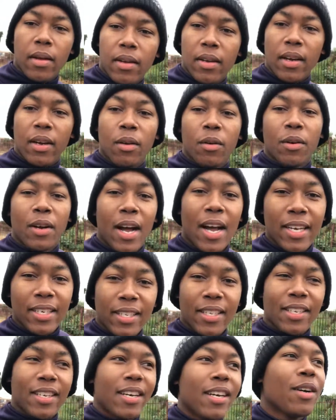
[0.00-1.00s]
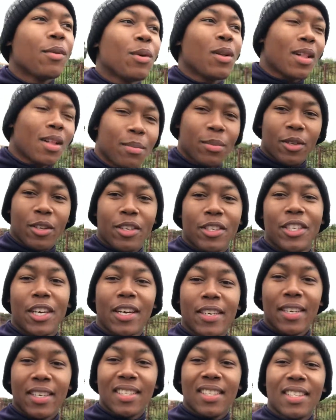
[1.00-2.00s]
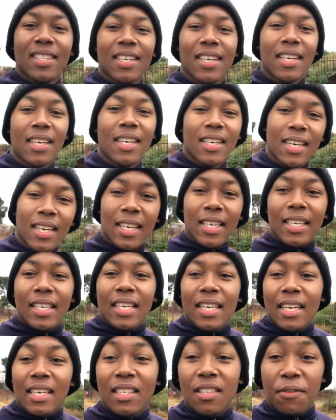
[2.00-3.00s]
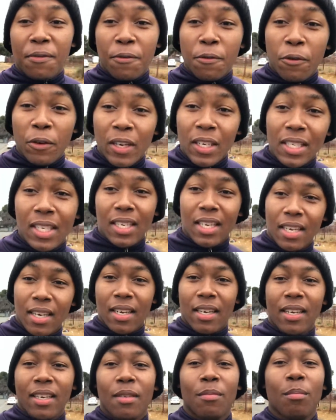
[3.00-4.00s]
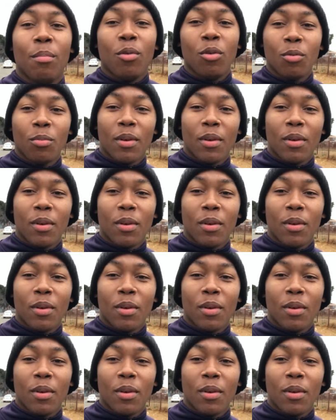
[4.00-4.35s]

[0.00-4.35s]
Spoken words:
Hello guys, welcome to the channel. It's freezing in Bloom,